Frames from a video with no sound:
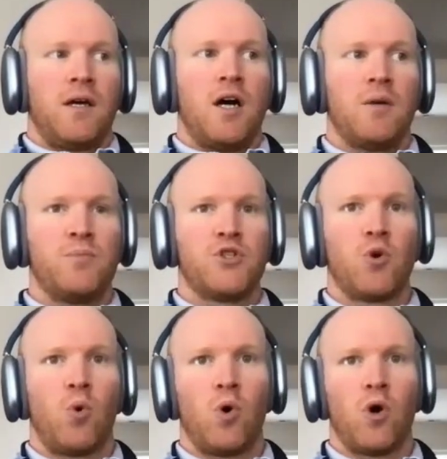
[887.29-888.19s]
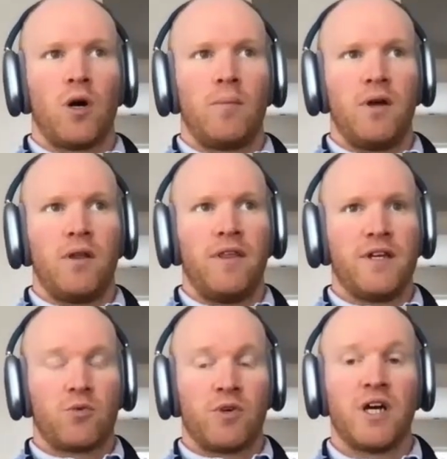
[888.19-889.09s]
absorb
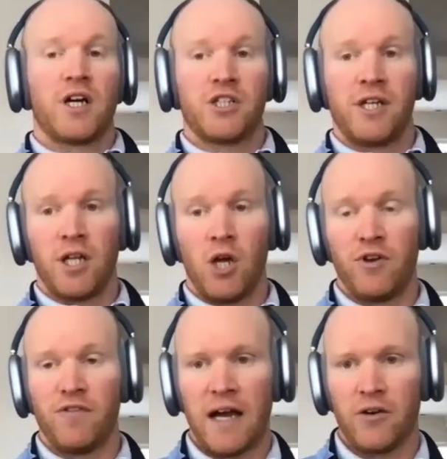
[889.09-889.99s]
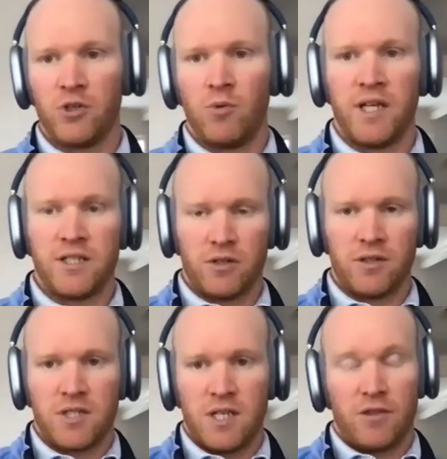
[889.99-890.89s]
this reduction in loan to value when they took
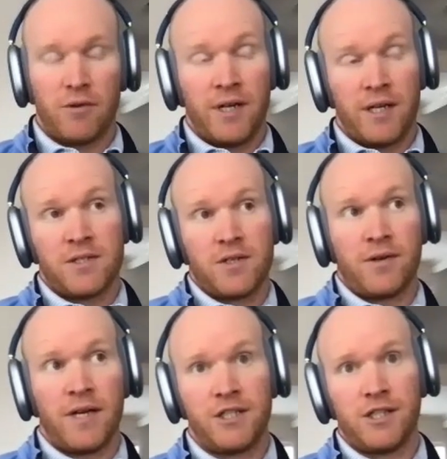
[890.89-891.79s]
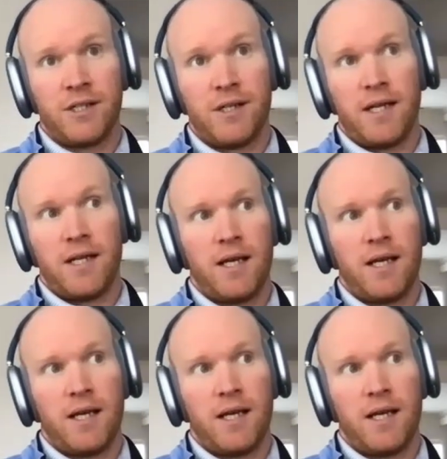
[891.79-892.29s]
this T3 into consideration.